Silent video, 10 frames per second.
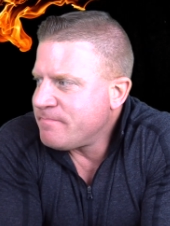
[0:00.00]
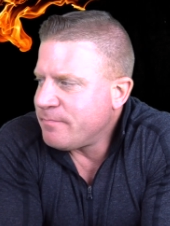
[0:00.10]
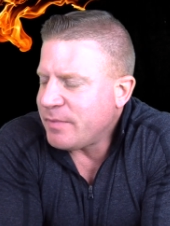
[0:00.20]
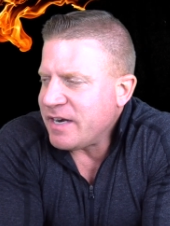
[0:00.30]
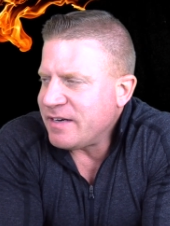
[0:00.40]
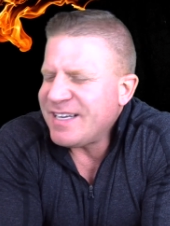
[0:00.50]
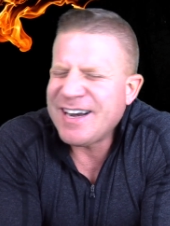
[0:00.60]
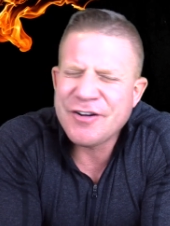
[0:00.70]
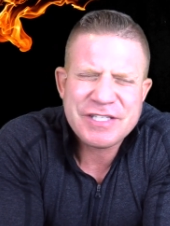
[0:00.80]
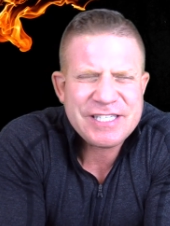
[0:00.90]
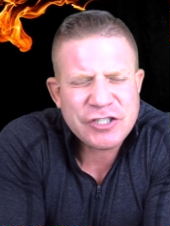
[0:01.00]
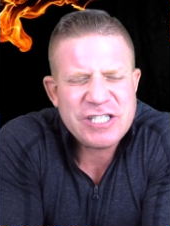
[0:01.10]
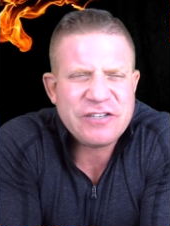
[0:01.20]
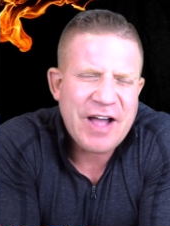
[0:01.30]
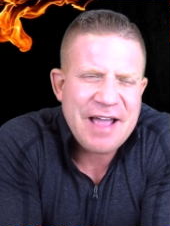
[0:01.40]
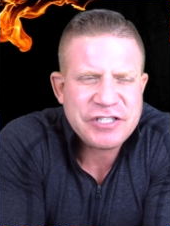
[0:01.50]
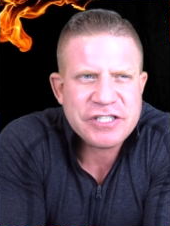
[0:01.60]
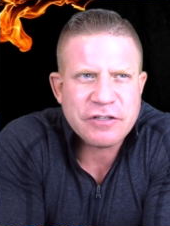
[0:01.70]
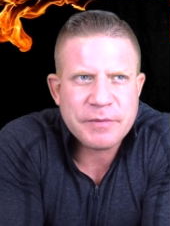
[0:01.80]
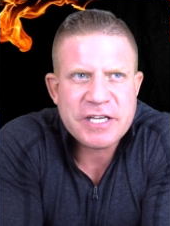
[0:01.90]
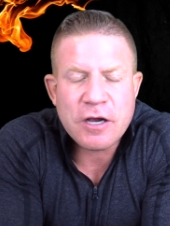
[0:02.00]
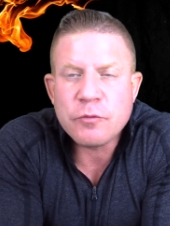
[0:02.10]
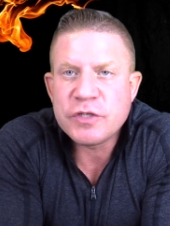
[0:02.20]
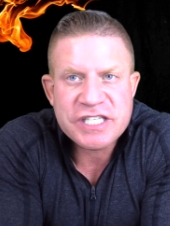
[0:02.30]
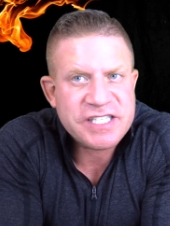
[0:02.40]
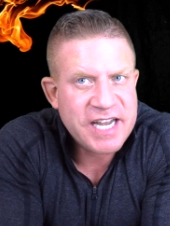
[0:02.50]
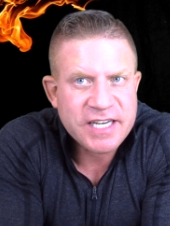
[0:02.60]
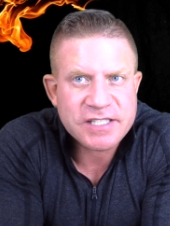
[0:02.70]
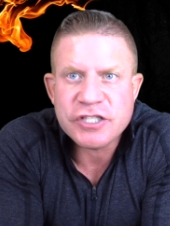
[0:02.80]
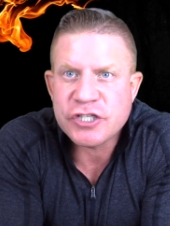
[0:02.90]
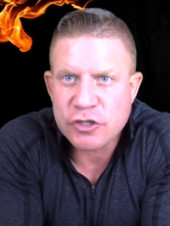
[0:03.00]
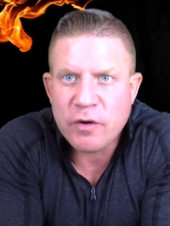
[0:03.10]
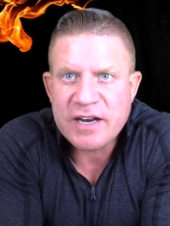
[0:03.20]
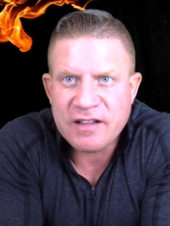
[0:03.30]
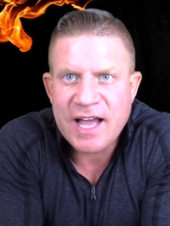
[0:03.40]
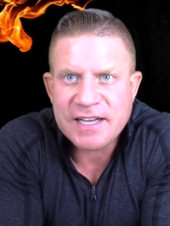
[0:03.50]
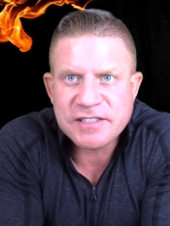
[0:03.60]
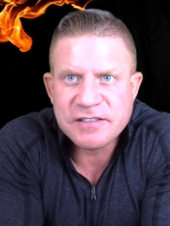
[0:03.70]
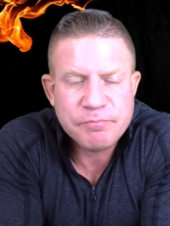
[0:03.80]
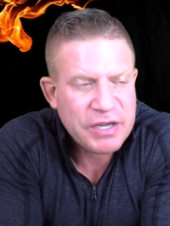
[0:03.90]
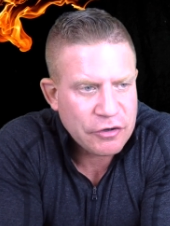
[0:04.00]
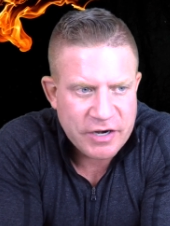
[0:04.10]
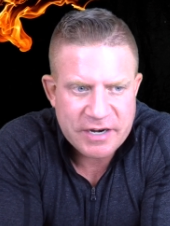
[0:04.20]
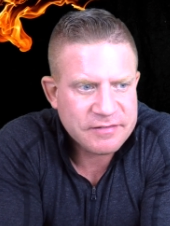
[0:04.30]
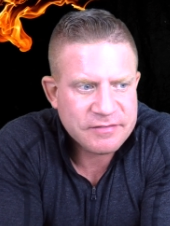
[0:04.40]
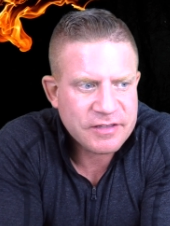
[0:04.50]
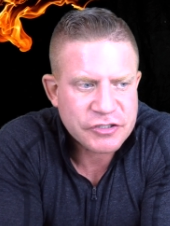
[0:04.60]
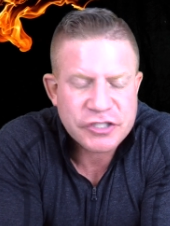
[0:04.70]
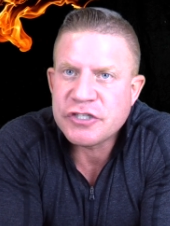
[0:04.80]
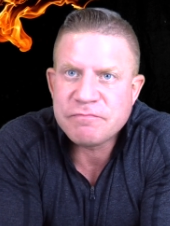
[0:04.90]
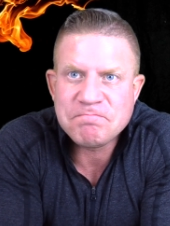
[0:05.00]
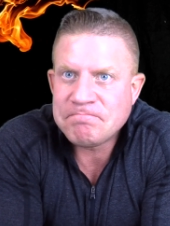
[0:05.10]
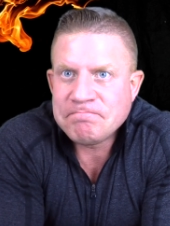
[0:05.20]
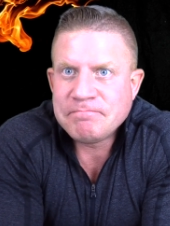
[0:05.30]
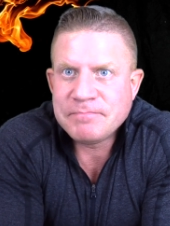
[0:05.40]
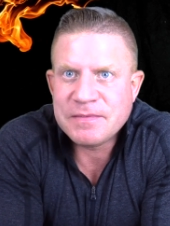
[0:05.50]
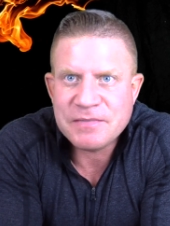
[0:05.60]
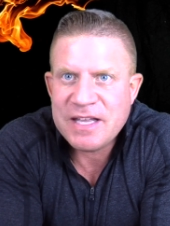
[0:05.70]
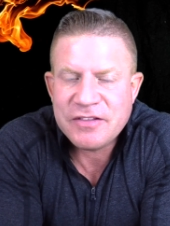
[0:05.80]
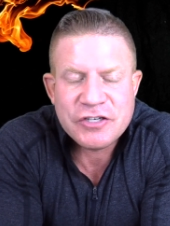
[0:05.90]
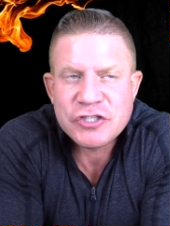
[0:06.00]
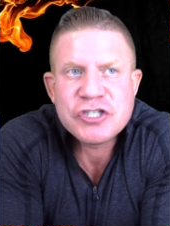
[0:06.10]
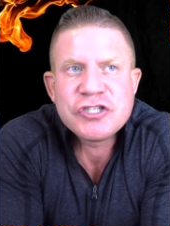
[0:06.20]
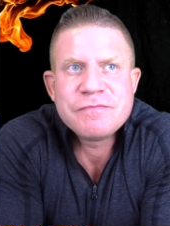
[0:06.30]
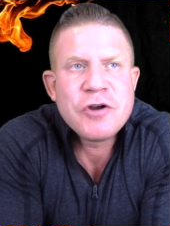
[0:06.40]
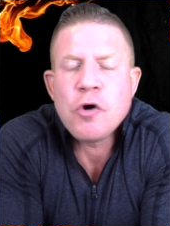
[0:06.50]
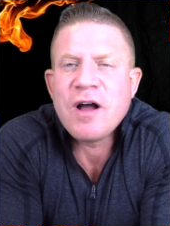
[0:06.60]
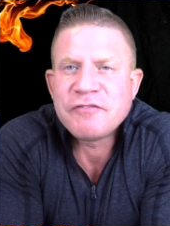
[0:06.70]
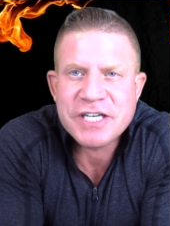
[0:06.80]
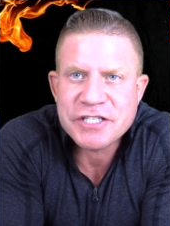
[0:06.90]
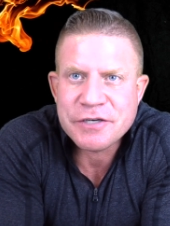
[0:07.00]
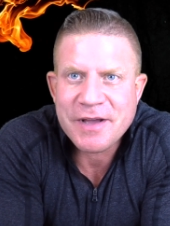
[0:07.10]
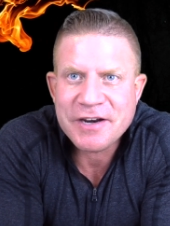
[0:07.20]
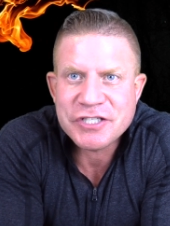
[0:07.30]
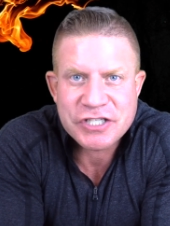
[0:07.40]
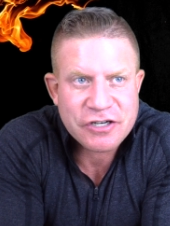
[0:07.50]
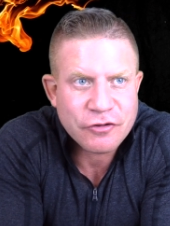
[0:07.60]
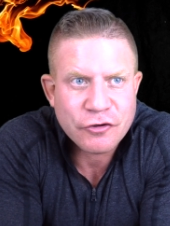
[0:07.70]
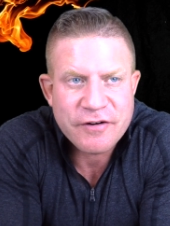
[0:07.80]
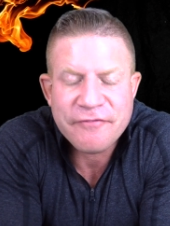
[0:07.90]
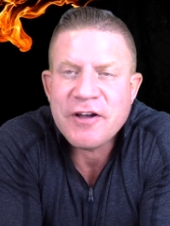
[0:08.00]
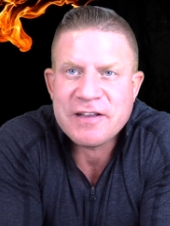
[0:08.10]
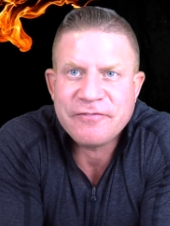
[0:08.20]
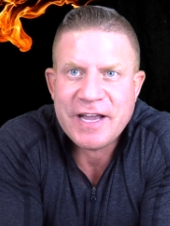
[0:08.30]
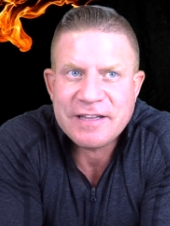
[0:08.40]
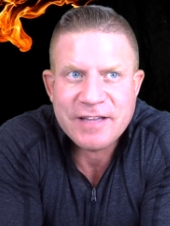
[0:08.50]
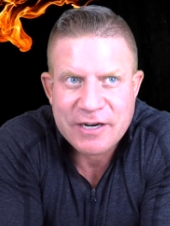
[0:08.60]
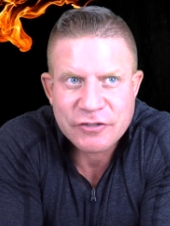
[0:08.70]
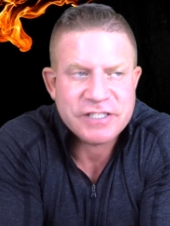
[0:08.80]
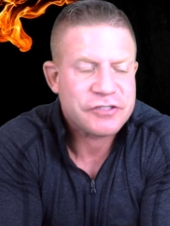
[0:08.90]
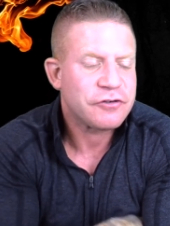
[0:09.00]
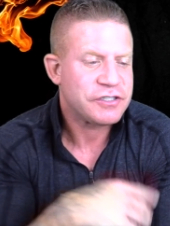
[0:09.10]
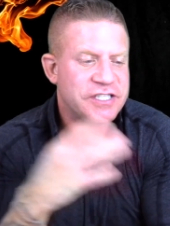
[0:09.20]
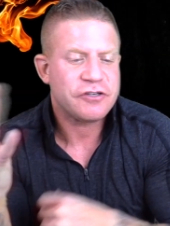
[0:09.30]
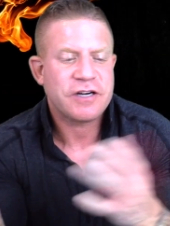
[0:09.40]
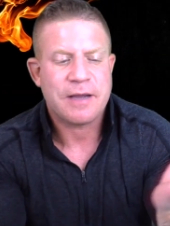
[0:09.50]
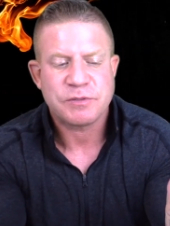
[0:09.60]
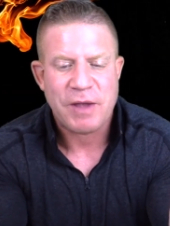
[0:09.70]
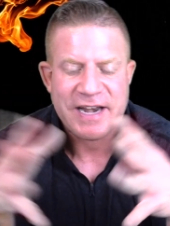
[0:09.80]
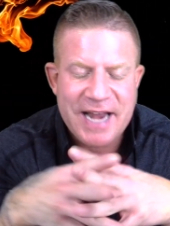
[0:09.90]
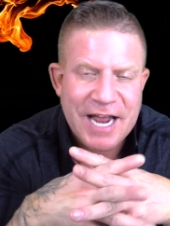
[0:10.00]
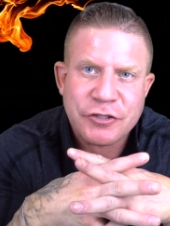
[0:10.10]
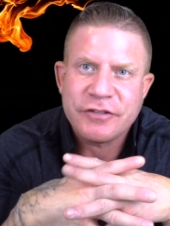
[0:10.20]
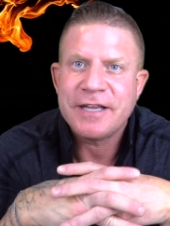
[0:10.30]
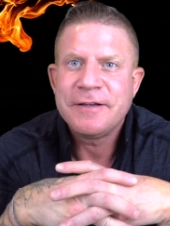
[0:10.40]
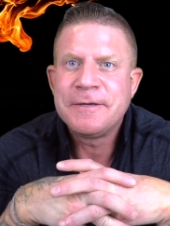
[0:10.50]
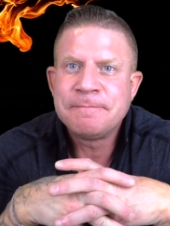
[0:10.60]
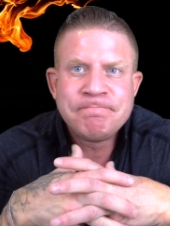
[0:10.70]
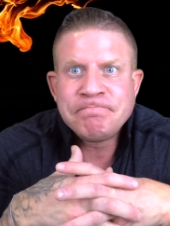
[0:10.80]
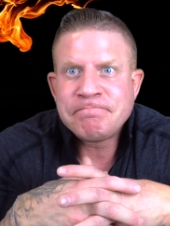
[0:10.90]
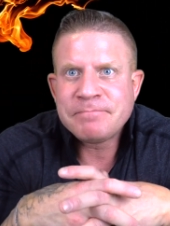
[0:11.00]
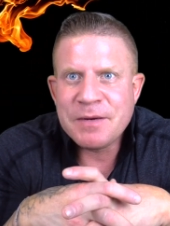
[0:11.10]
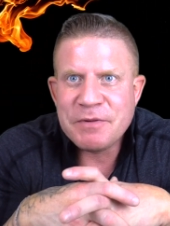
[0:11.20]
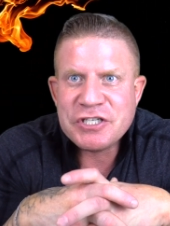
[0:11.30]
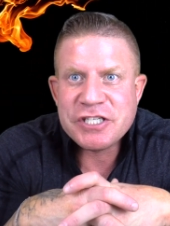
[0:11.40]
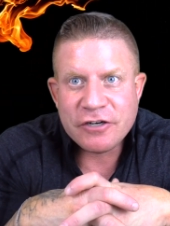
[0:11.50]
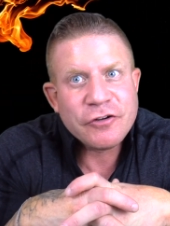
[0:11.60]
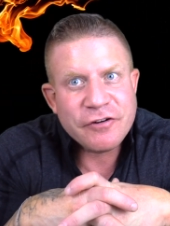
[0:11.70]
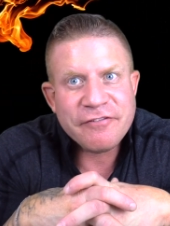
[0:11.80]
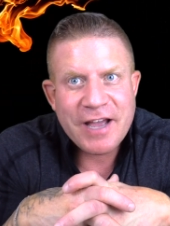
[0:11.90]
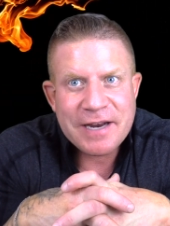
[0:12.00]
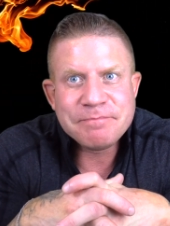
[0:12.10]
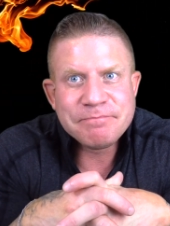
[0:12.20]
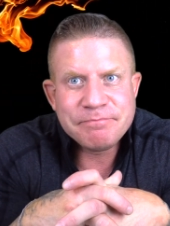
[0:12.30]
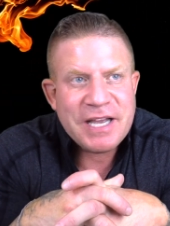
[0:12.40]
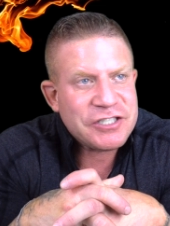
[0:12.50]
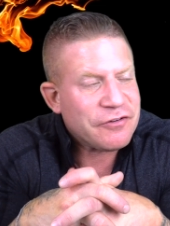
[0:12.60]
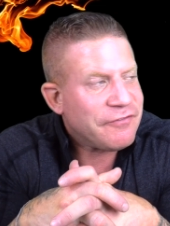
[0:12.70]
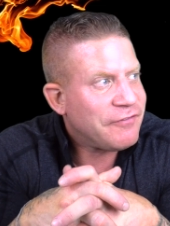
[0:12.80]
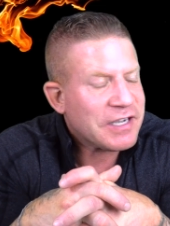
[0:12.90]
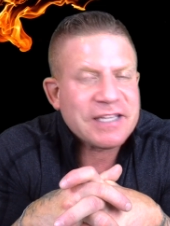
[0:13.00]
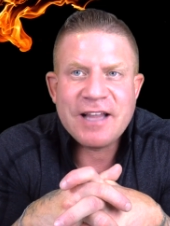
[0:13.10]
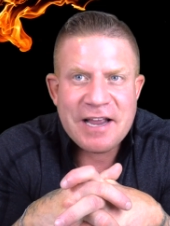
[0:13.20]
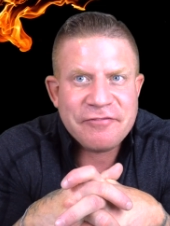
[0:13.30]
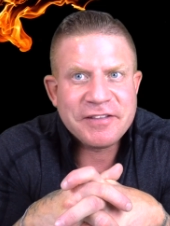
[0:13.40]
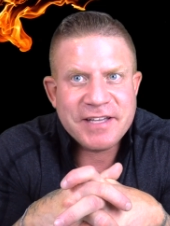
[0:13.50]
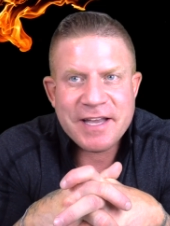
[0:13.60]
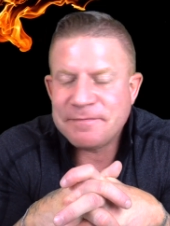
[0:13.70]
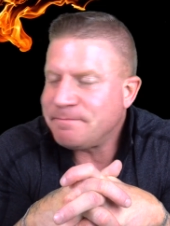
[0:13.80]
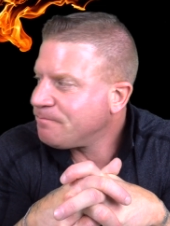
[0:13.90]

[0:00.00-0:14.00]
But, you know, it's still, she's five. She's a little bit young. When she's six, she's going in class, period. There's just no conversation about it. She's going to learn to fucking fight like her sister. Her sister comes by it naturally, but she's going to learn to fight. Bet your fucking life on that.